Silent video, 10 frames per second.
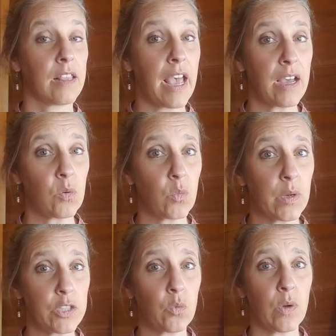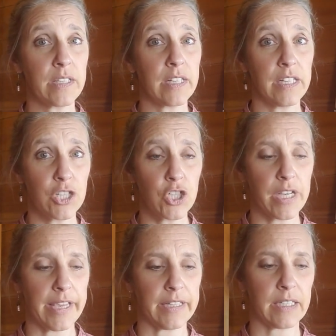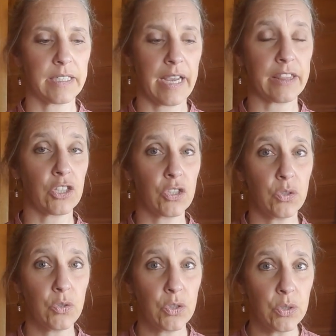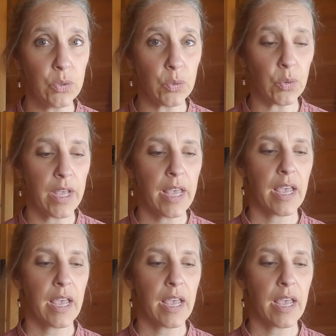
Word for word: That which was initiated at the two two